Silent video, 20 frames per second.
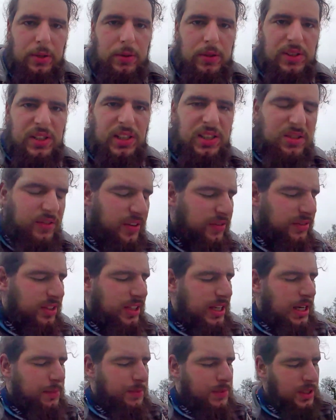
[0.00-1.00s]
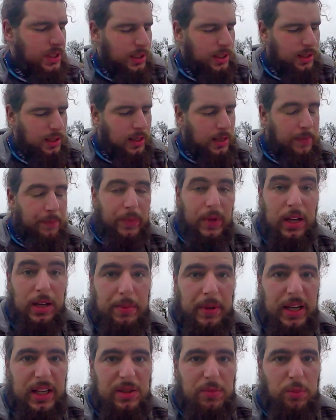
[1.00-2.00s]
650 MT.
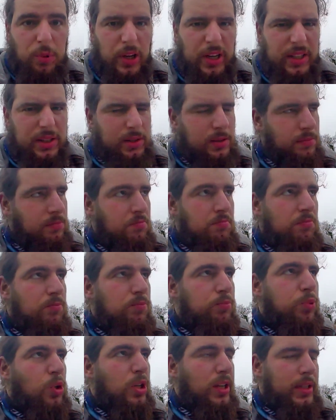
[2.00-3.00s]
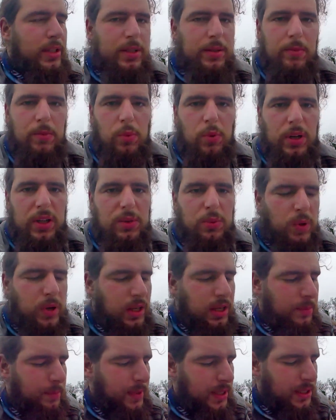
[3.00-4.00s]
ABS brakes, brilliant, works
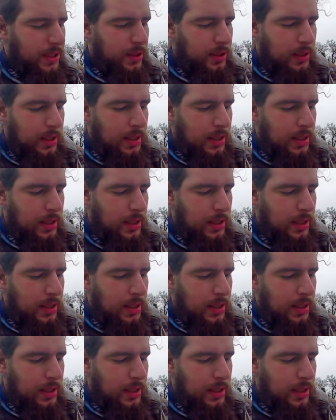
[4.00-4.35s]
well in mud.